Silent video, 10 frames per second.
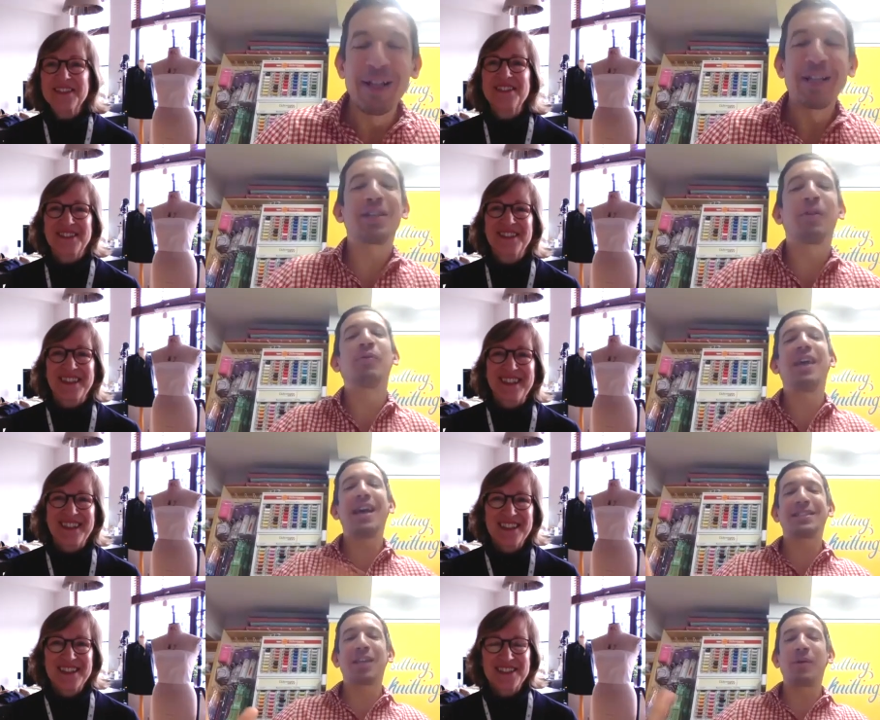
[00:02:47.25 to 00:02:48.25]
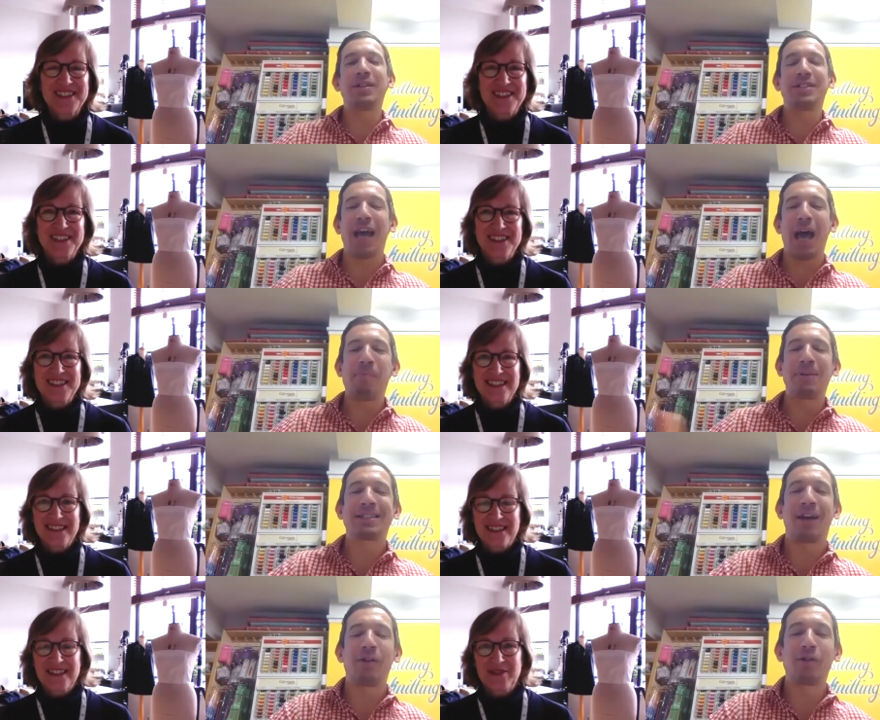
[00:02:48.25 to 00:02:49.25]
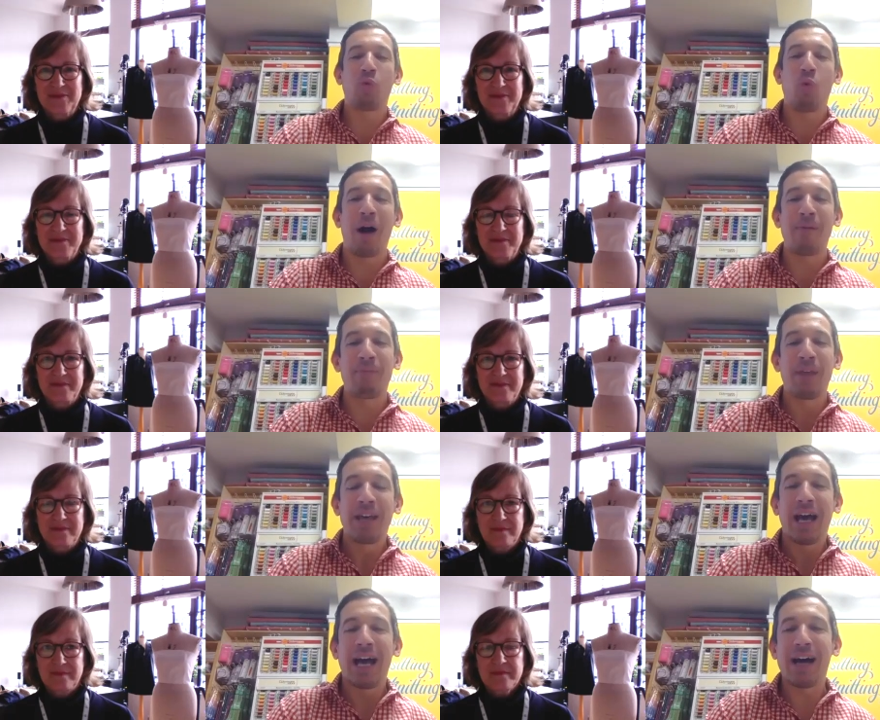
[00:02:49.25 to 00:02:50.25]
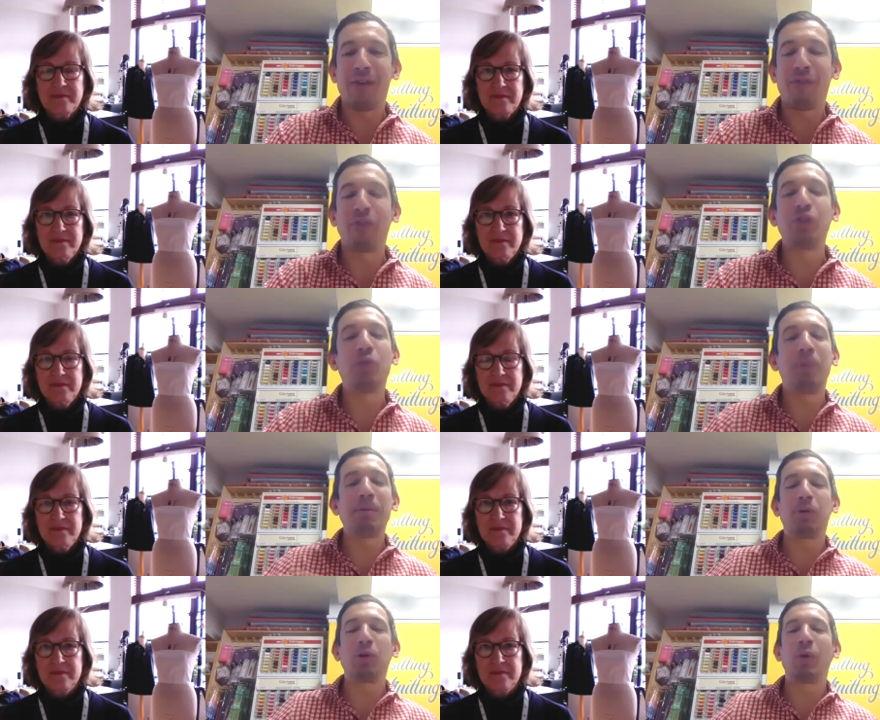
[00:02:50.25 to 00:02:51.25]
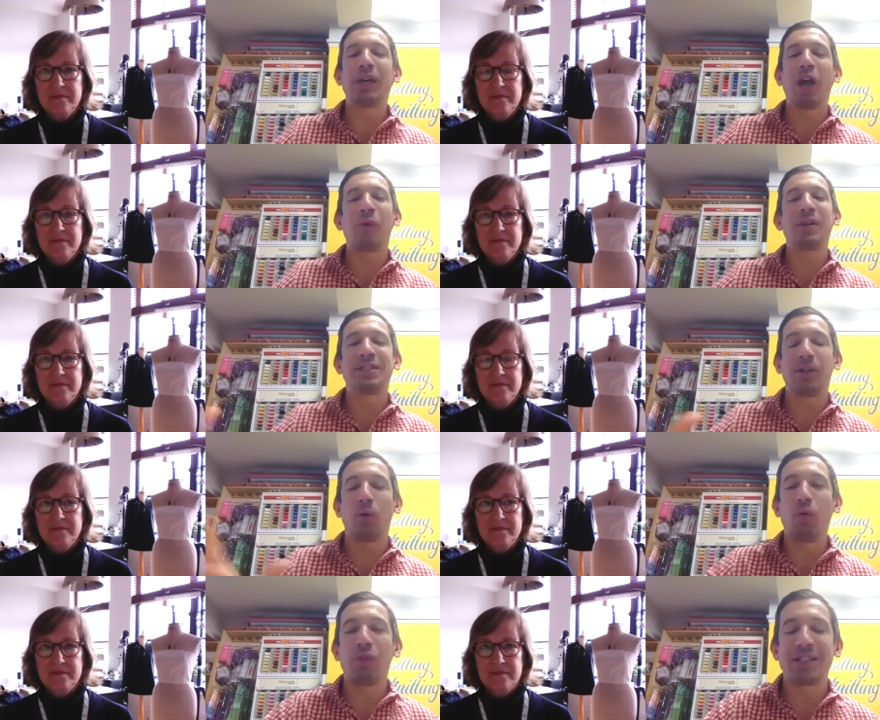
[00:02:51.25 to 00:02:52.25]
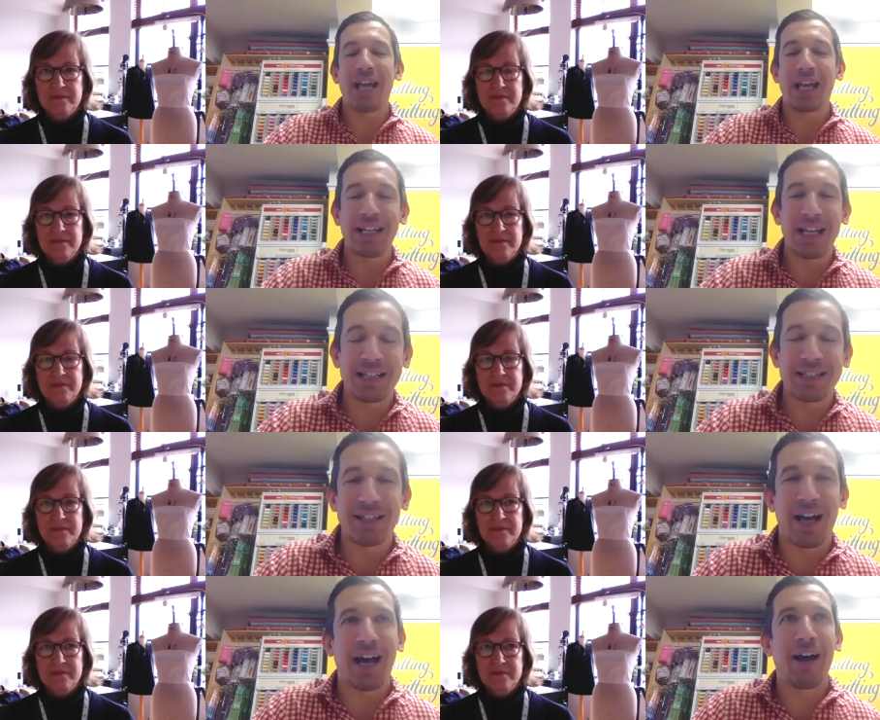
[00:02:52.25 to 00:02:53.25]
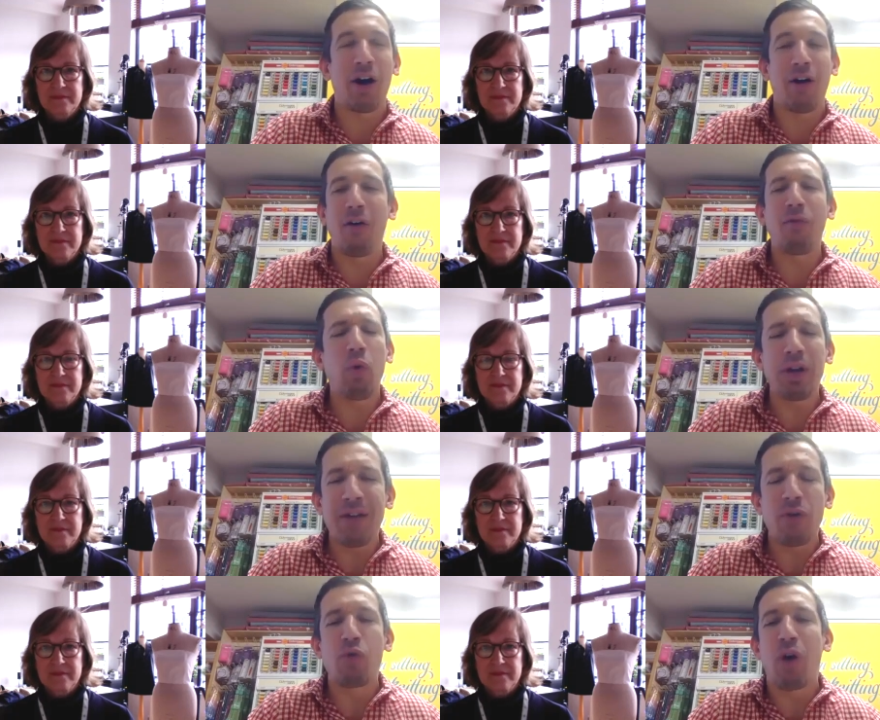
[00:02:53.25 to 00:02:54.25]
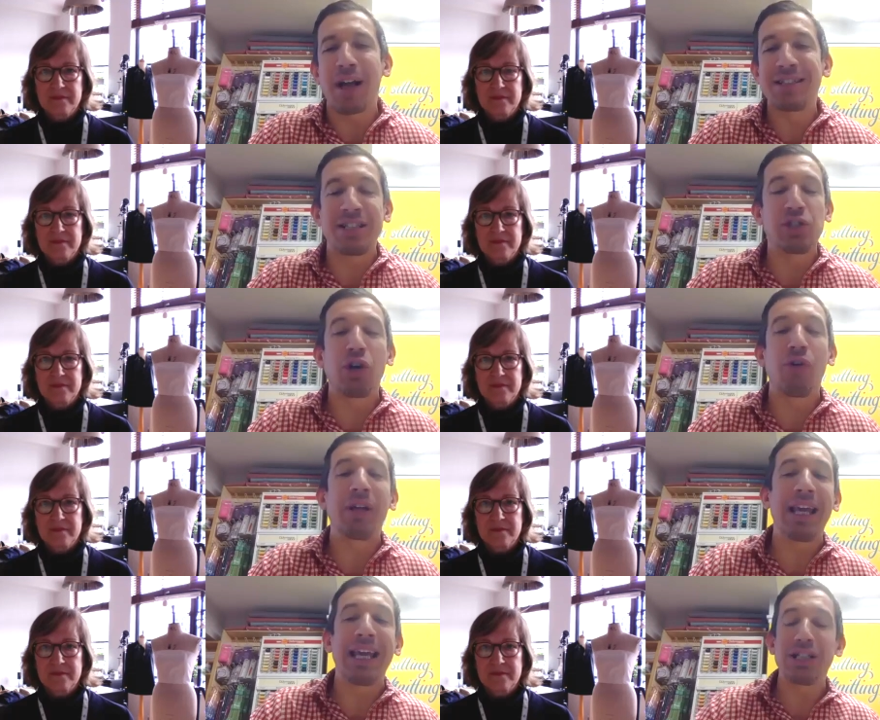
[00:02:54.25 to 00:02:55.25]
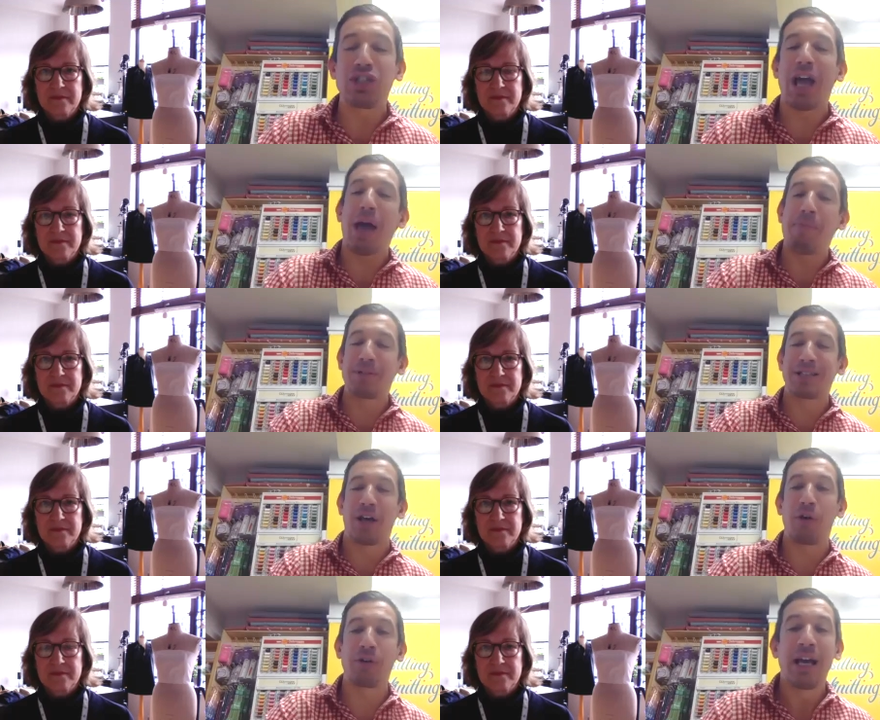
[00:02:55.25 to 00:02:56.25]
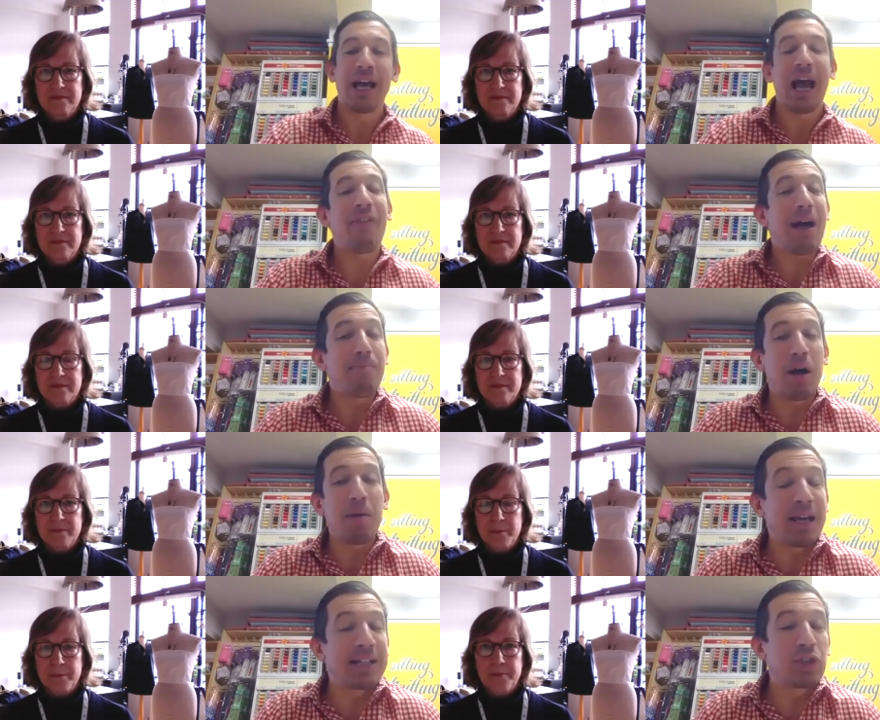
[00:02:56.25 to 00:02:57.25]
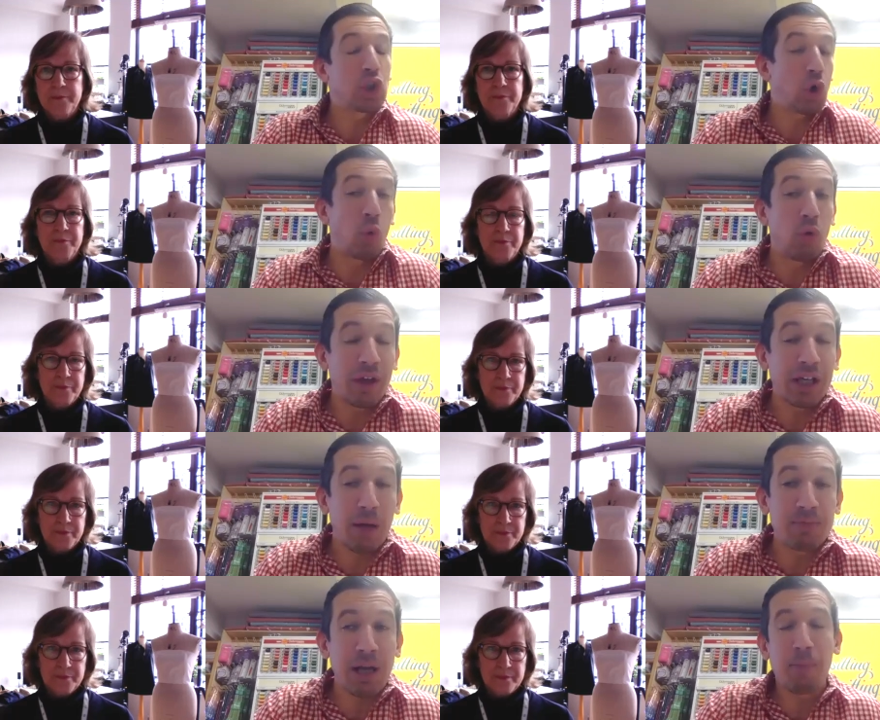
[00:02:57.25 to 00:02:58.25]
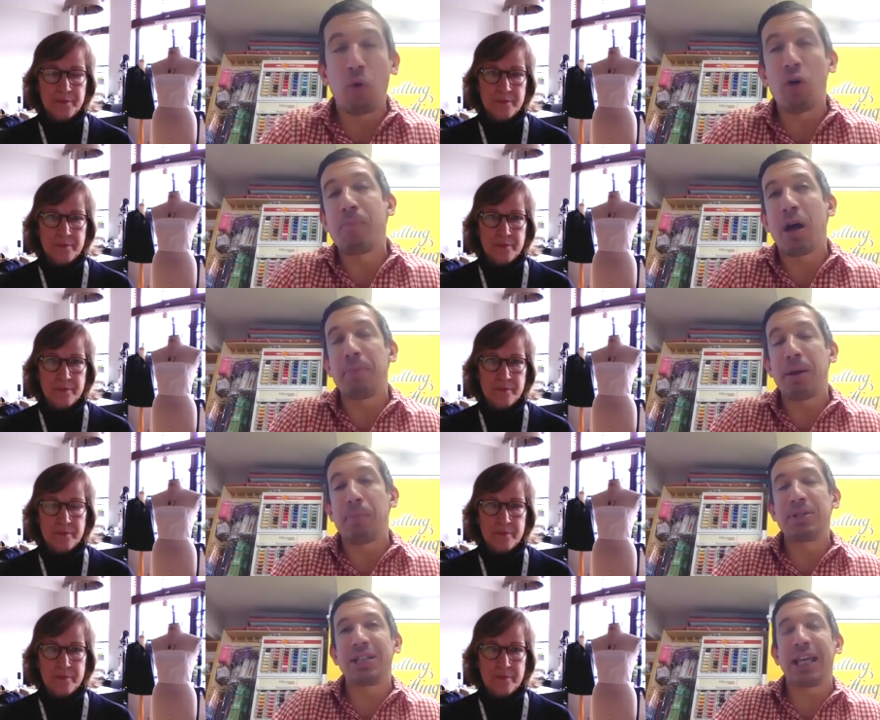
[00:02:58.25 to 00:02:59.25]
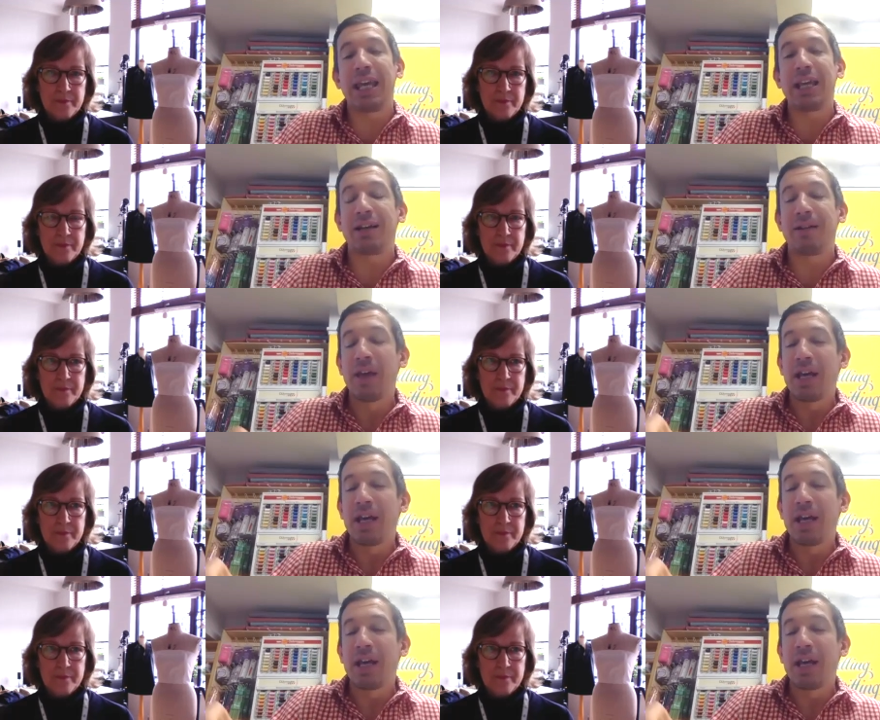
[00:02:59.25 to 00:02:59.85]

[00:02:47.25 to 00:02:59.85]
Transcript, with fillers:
Speaker 1: So let's go into episode one. Uh, for new people, we go into all the techniques uh, of whatever arises during each episode. And that might be a tool that comes up, or it might be a particular